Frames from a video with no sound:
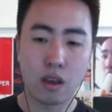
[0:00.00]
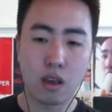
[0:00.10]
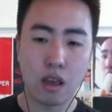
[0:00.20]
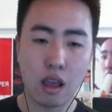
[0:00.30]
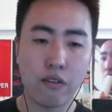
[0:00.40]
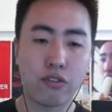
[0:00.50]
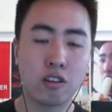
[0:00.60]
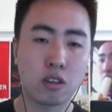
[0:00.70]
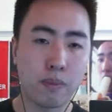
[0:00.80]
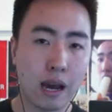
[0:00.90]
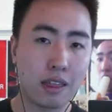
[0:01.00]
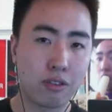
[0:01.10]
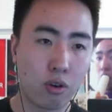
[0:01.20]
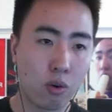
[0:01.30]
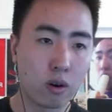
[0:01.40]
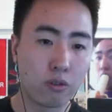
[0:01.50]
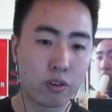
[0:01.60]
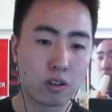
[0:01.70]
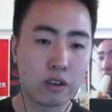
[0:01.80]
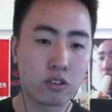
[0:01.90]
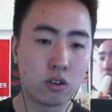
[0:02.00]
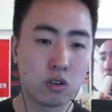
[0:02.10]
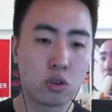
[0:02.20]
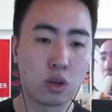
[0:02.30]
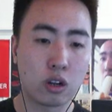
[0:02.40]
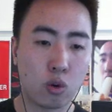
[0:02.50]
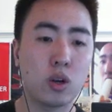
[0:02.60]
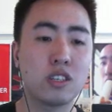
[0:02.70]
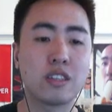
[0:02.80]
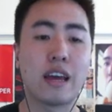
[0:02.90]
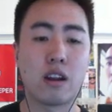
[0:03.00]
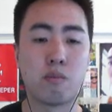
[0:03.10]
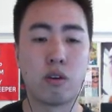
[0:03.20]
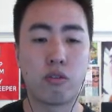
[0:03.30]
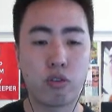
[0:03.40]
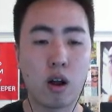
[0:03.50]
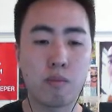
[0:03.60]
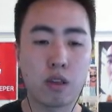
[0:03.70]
if there's a path forward for TF2 to increase that number from